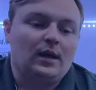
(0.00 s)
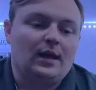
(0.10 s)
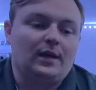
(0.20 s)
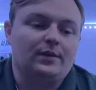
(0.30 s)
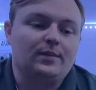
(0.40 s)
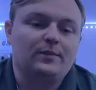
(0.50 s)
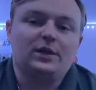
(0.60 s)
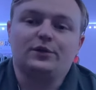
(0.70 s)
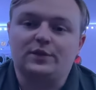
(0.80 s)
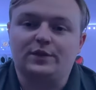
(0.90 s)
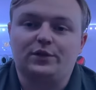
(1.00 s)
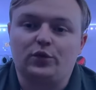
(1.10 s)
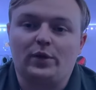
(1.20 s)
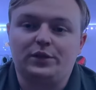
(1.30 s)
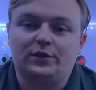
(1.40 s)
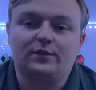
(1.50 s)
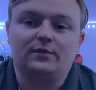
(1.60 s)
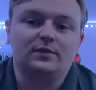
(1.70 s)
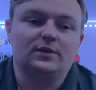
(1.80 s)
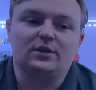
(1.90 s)
And here's the situation,
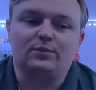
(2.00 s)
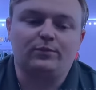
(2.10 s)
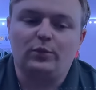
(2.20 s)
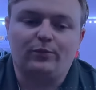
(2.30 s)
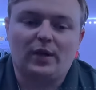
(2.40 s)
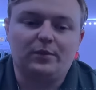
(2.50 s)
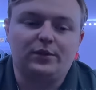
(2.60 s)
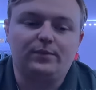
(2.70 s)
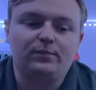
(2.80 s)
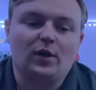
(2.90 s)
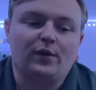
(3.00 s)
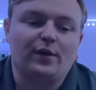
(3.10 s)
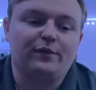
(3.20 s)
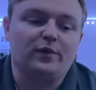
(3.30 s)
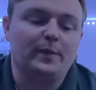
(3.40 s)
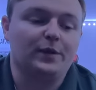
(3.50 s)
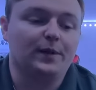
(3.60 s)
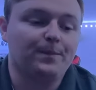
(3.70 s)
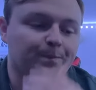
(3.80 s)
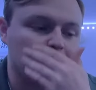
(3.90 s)
just because you probably aren't
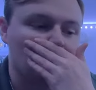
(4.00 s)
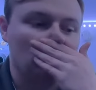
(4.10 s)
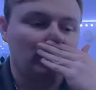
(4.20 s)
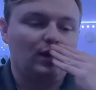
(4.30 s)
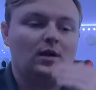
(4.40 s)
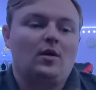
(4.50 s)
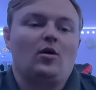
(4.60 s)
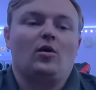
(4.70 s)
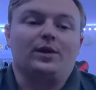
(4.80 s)
unfamiliar. On